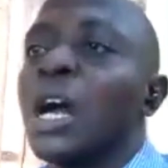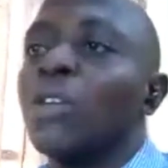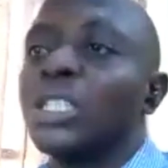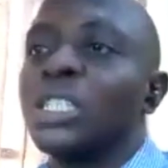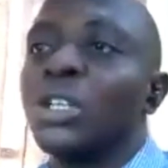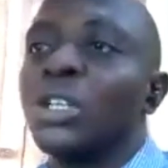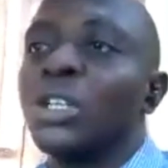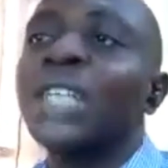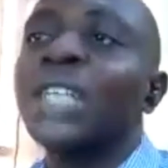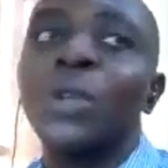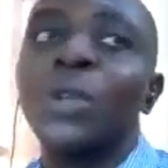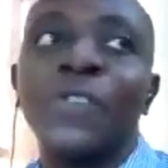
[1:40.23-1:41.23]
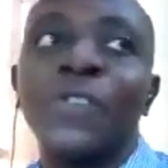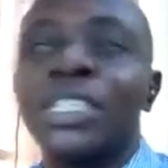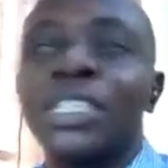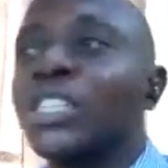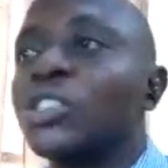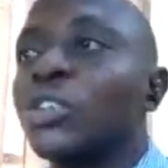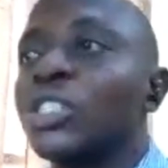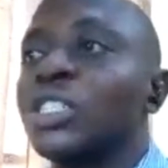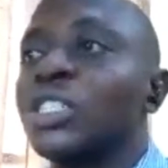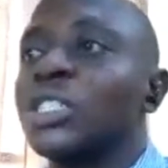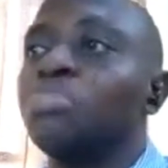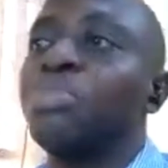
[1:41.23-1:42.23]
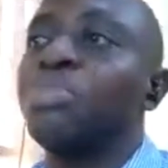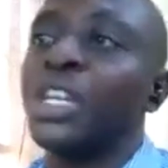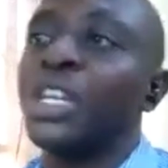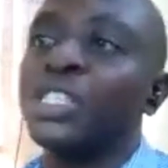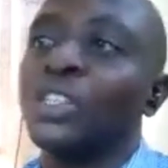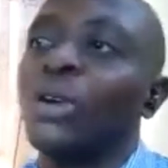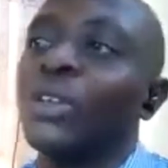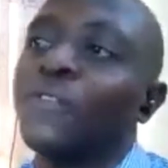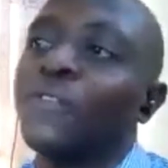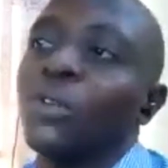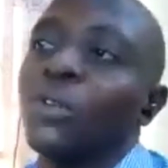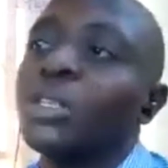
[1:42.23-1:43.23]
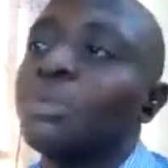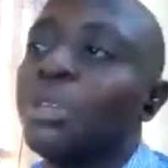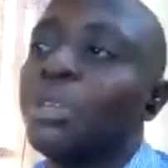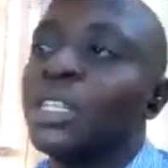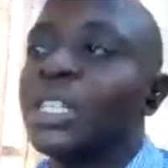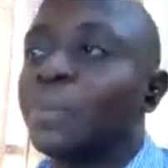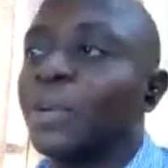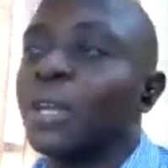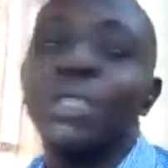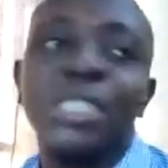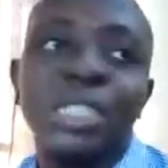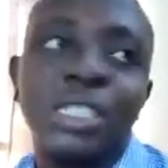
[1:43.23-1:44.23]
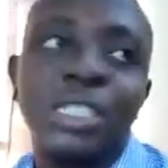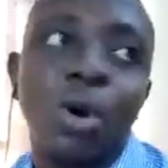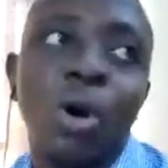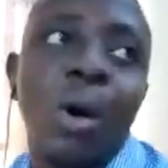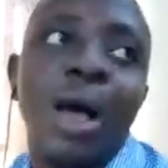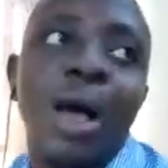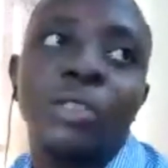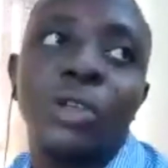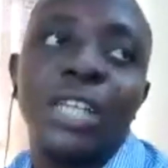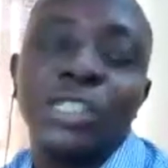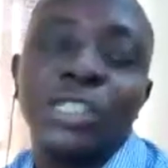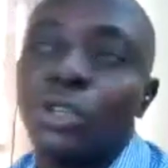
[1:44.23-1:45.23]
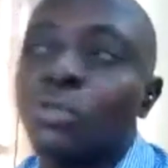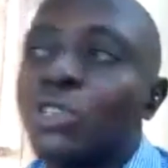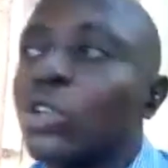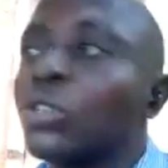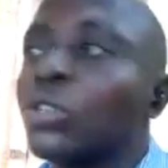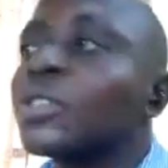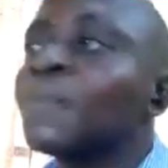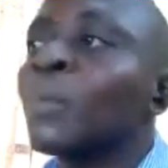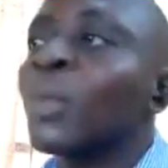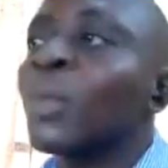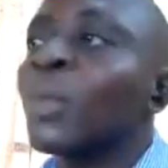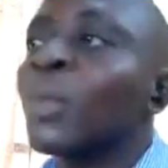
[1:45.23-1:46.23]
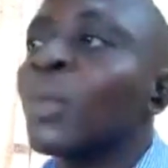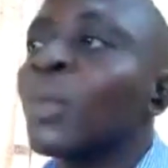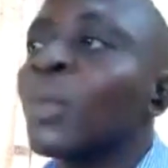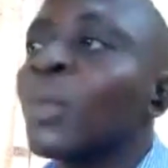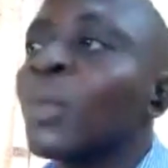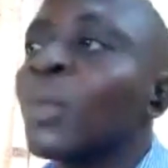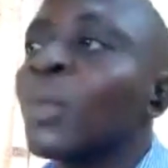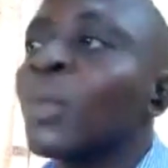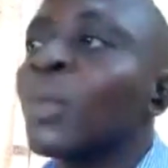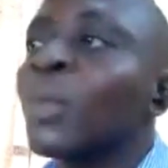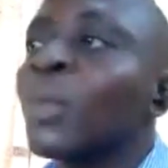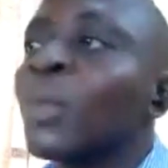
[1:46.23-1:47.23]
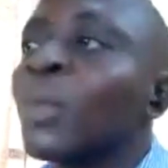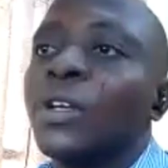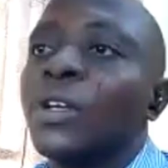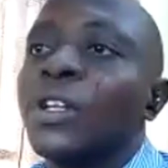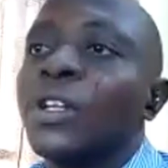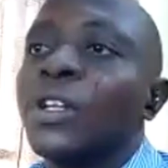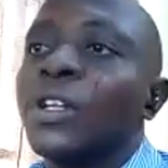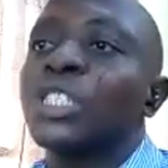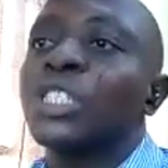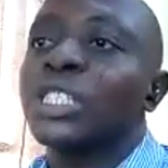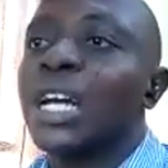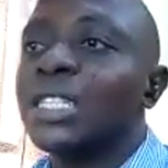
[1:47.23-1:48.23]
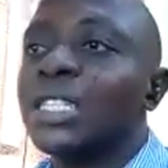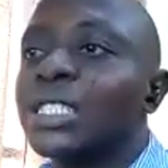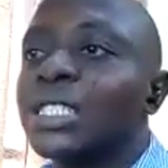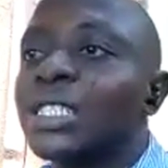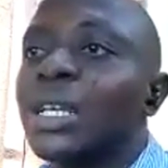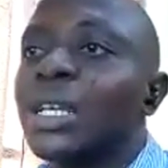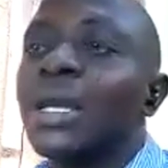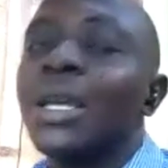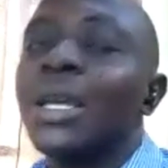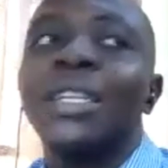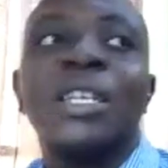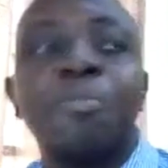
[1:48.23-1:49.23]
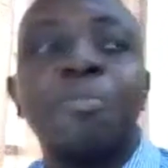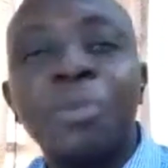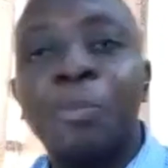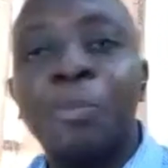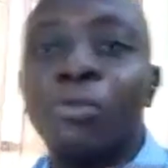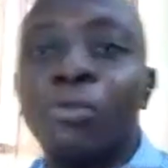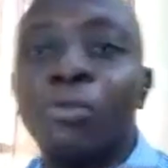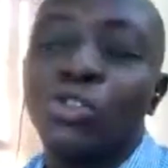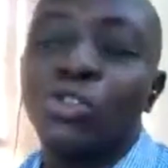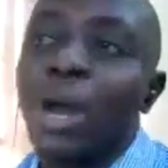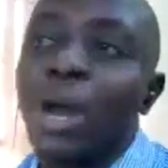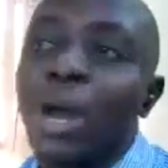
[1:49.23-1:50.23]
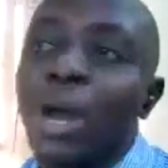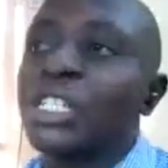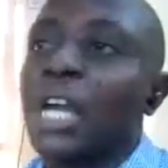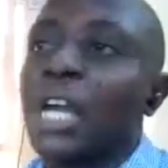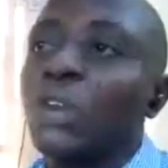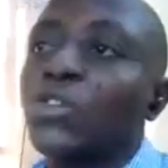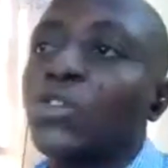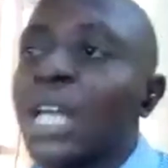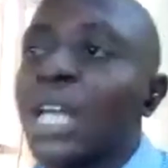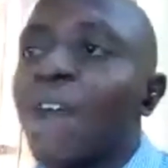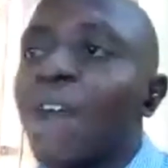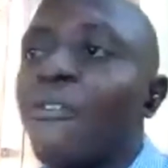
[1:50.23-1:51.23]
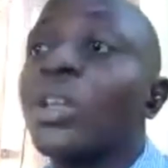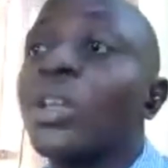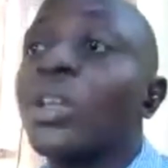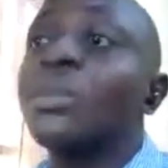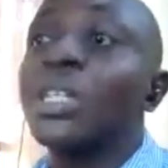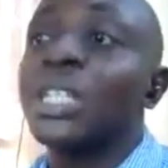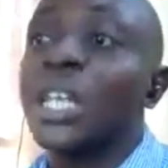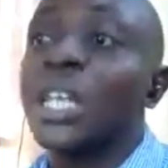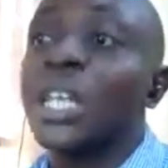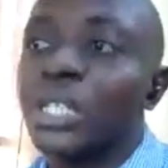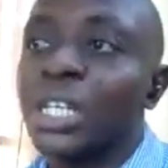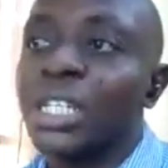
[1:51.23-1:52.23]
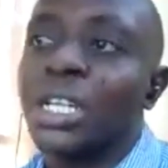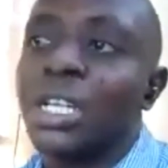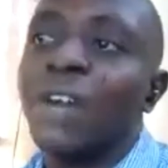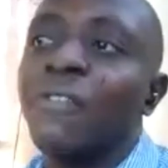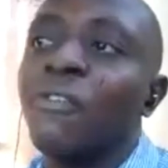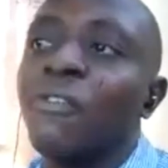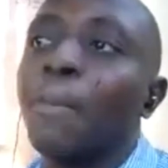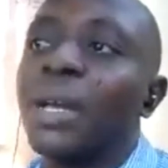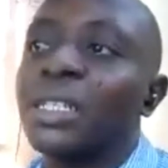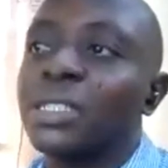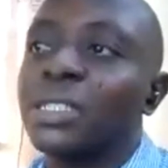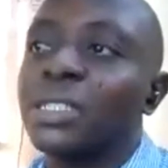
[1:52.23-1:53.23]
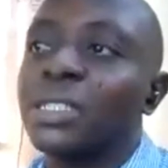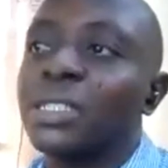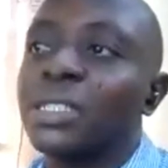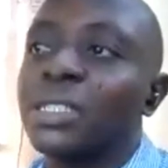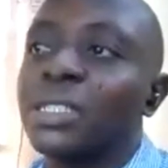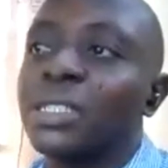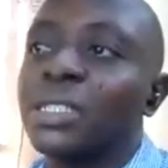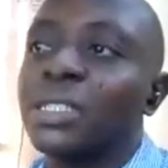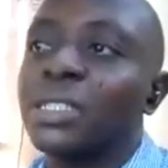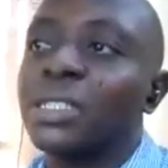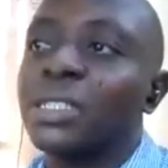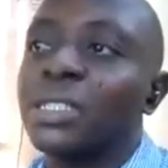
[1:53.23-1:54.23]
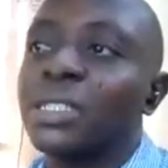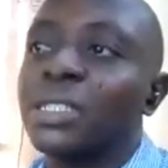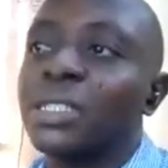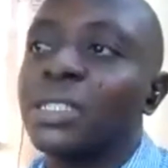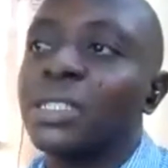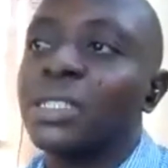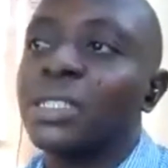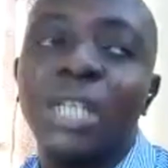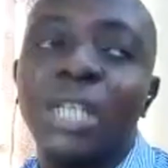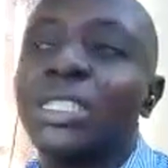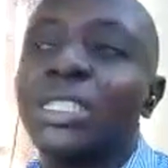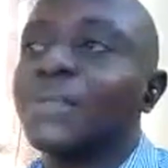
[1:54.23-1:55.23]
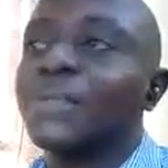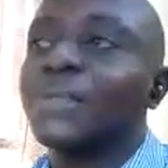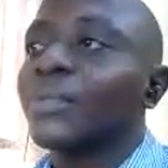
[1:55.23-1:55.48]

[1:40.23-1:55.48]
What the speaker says: Now, the concept of extension is based on the following basic premises or assumptions. Now, the first one is that the people you are reaching out to, they have unlimited potential for personal growth and development.